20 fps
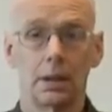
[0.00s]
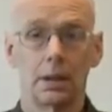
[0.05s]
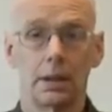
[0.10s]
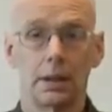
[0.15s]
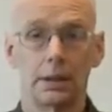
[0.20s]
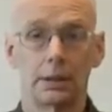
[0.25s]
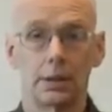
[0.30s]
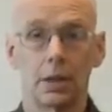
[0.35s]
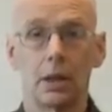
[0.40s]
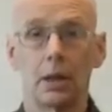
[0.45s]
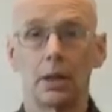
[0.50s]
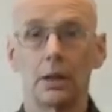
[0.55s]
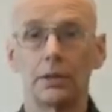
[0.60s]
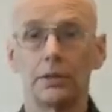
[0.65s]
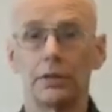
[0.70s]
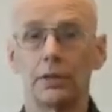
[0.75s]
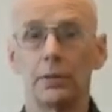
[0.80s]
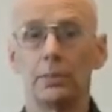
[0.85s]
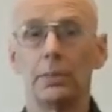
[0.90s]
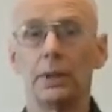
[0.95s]
It's hard
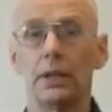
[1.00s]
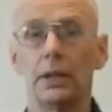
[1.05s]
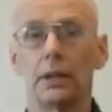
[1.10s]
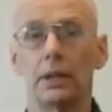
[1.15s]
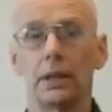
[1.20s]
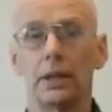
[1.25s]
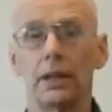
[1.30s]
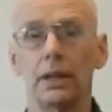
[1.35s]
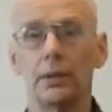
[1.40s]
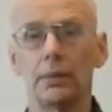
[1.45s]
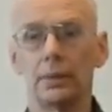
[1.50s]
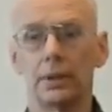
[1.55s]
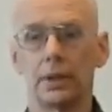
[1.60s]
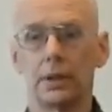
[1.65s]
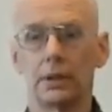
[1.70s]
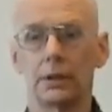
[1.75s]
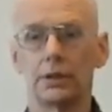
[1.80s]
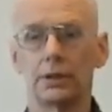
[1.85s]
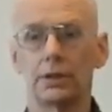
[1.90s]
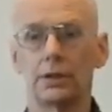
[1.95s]
for me or anyone
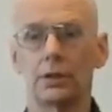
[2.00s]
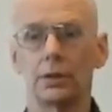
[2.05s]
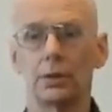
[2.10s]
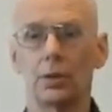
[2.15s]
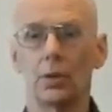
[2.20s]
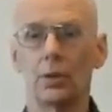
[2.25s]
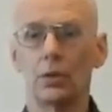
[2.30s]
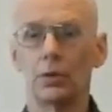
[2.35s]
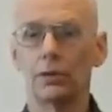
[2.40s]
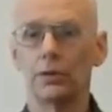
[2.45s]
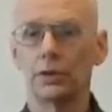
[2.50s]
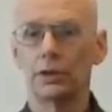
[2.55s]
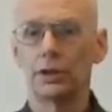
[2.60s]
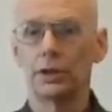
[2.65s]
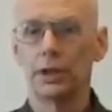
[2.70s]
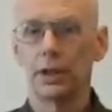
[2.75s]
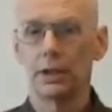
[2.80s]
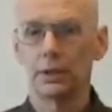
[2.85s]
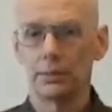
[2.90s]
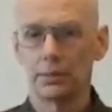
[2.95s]
else to
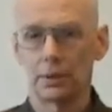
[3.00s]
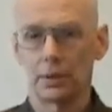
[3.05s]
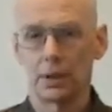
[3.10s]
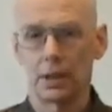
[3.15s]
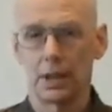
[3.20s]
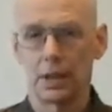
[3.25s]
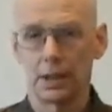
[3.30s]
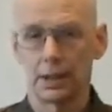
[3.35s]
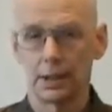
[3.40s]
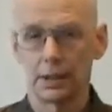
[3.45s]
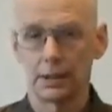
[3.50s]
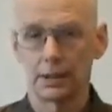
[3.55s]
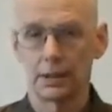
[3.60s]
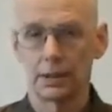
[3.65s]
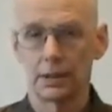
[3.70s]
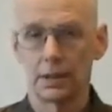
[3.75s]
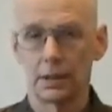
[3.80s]
overgeneralize